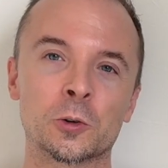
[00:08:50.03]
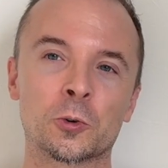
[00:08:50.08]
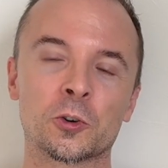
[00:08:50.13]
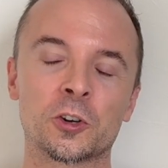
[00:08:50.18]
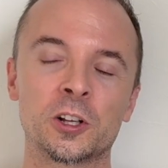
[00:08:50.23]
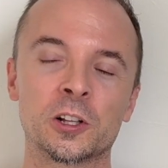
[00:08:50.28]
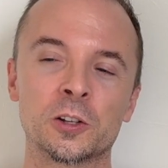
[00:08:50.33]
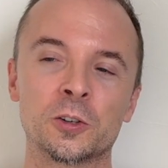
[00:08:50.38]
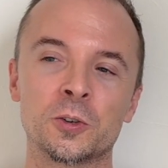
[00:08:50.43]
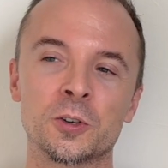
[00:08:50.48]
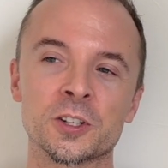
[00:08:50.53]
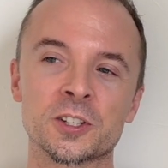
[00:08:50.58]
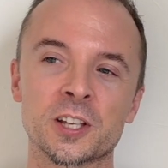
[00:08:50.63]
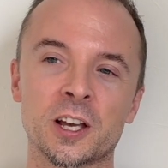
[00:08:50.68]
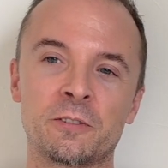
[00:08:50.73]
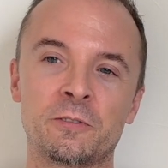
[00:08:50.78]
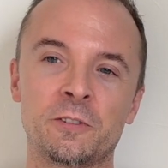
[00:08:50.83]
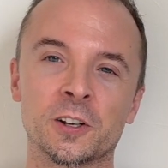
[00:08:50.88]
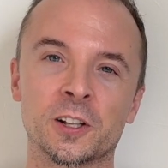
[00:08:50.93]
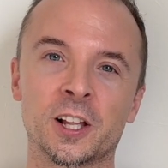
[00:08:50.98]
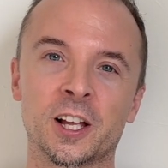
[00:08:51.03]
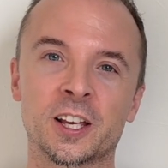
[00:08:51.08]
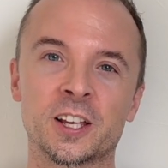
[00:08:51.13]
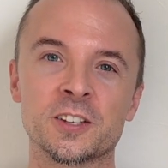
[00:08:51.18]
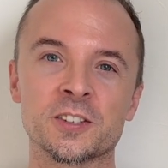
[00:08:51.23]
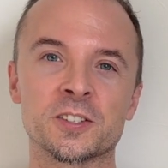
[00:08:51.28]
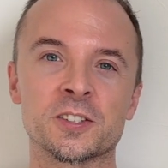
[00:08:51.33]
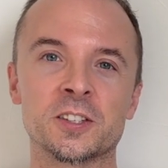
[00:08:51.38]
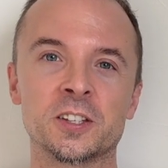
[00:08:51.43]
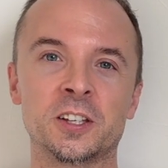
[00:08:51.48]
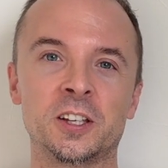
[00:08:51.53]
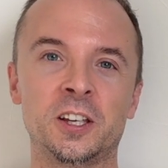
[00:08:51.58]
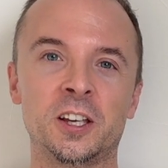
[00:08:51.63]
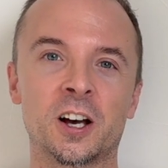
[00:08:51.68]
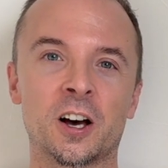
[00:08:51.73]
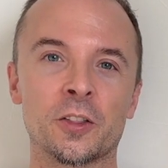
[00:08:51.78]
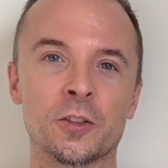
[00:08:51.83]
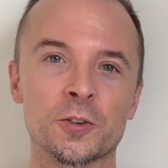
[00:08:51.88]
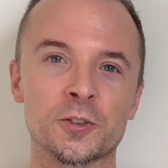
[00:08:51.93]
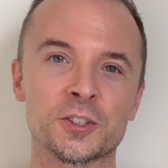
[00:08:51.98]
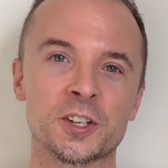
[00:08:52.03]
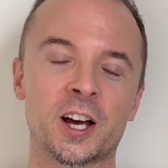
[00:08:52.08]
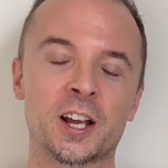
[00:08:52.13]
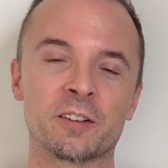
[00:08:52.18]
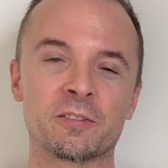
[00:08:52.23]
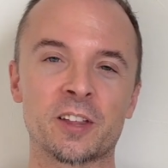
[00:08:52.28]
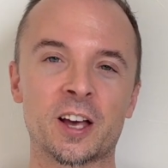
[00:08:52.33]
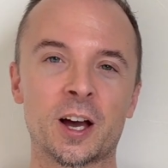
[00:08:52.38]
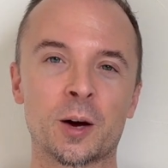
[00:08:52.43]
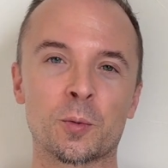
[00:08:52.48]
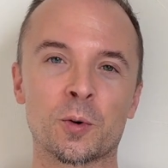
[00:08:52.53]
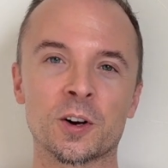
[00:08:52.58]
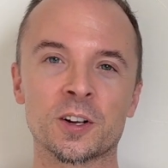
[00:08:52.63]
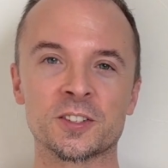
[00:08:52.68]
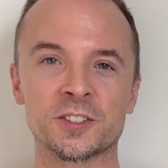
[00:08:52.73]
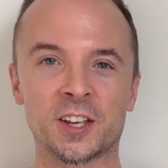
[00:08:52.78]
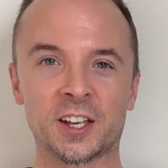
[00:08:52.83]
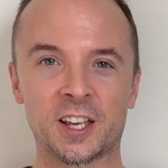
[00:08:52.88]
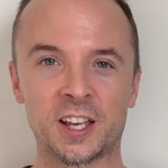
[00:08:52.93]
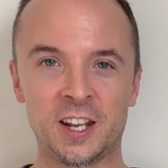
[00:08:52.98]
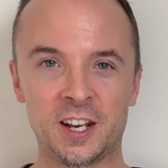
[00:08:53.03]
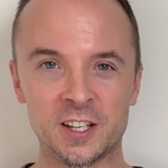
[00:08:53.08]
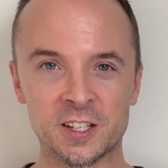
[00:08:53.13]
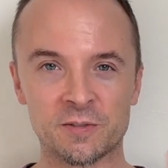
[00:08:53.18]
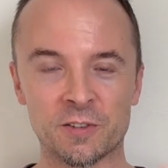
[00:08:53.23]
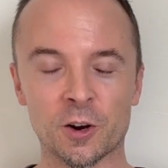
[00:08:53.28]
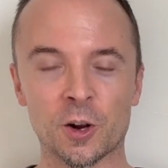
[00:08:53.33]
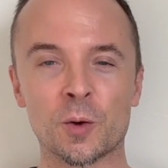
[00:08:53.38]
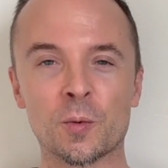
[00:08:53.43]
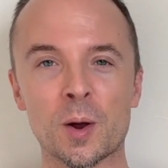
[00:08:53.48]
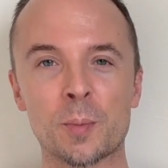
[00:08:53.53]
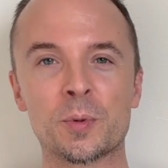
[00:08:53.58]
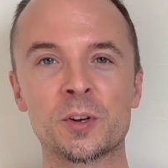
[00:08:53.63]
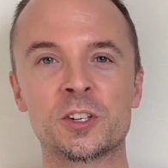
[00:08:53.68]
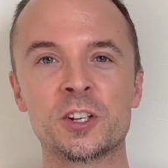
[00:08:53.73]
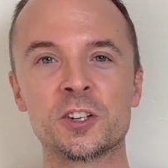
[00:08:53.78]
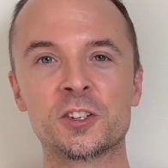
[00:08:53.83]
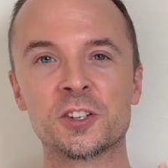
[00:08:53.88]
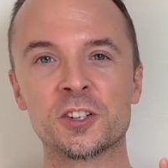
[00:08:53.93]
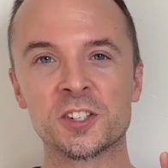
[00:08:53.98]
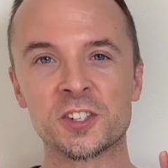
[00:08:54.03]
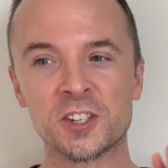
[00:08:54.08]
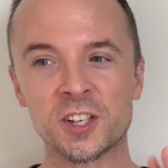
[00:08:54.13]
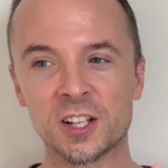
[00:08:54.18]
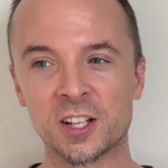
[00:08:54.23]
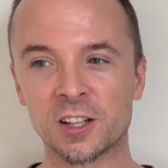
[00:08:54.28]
Gloria Lewis, I feel like, is the other side of that, where it's it is very repetitious.